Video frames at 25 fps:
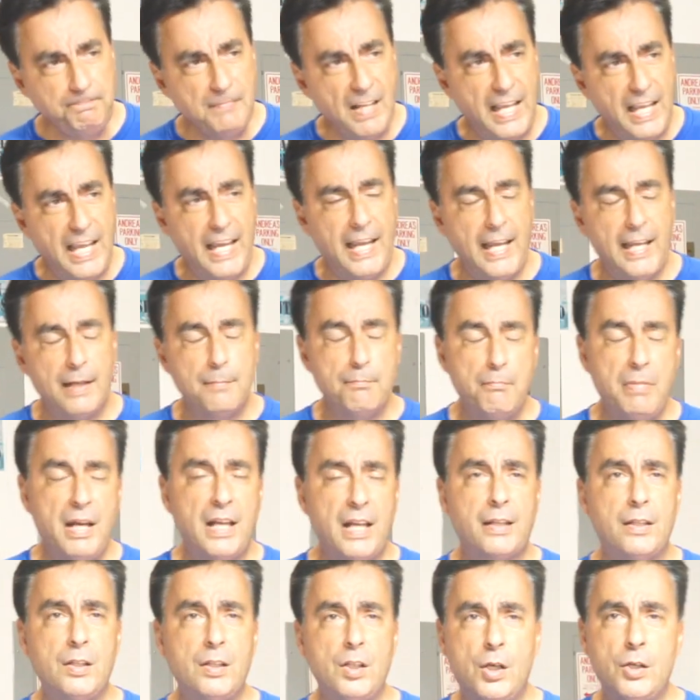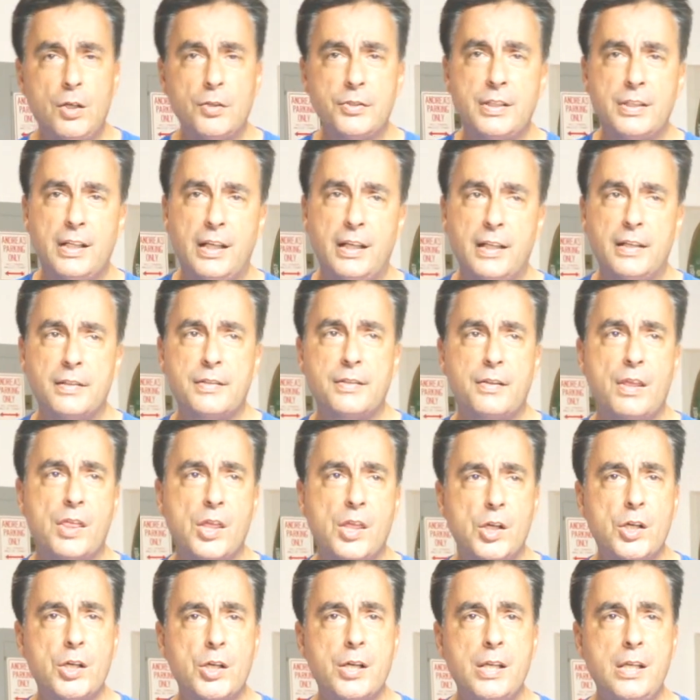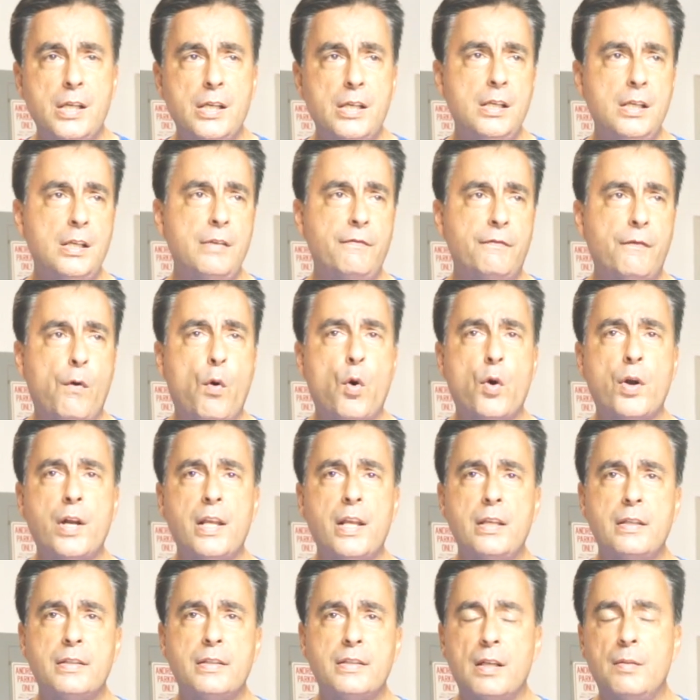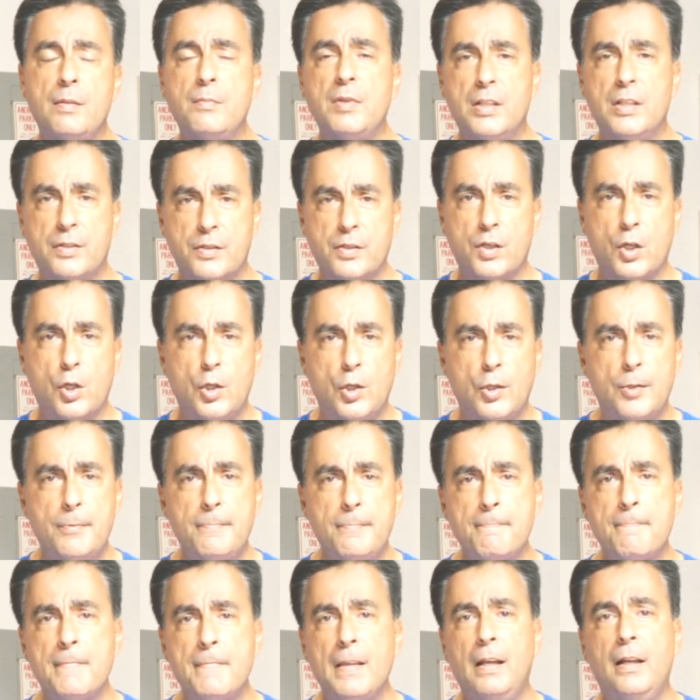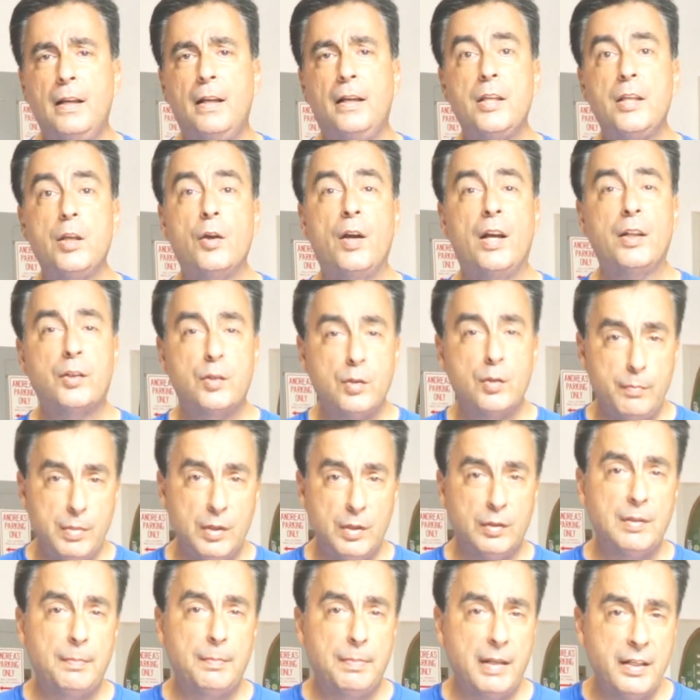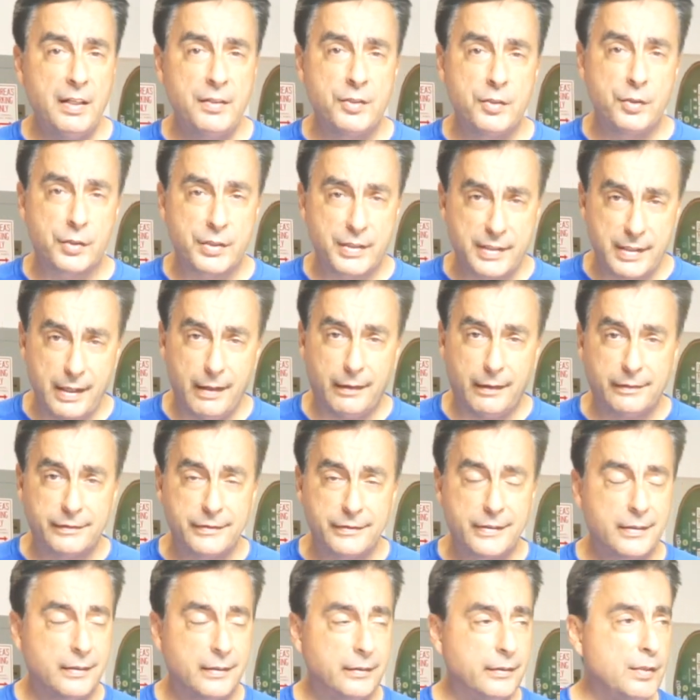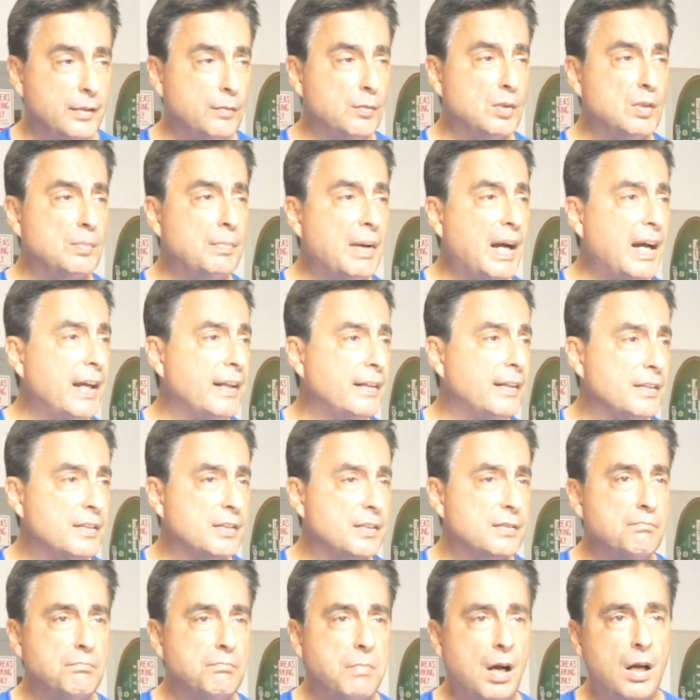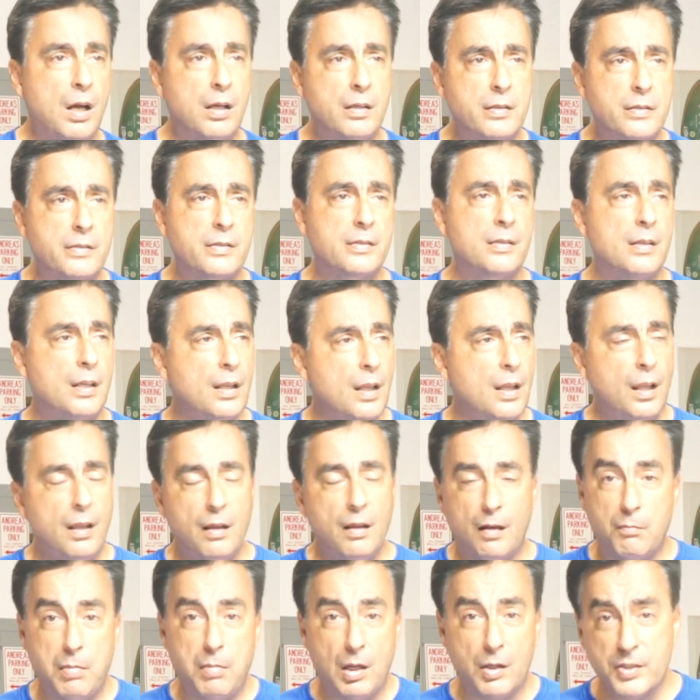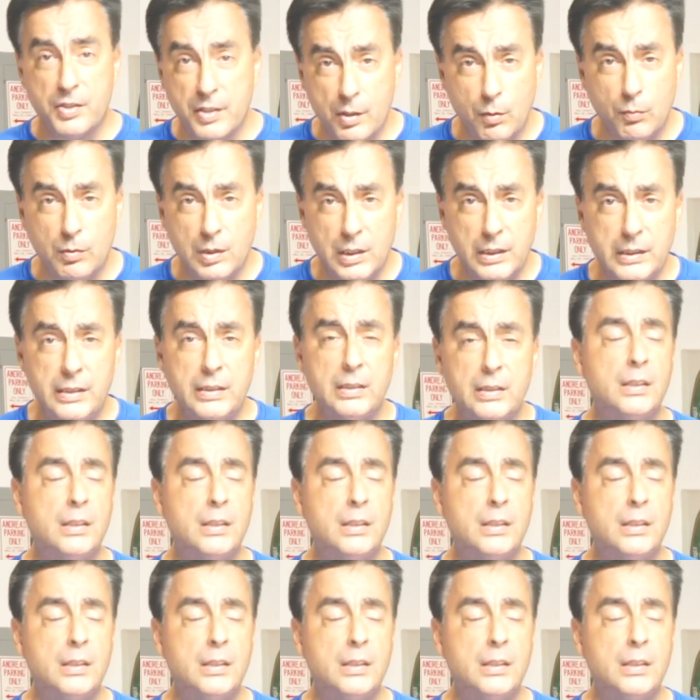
And back in those days, 30, 40 some years ago, you had to build the planes yourself. So you would buy this box of balsa wood,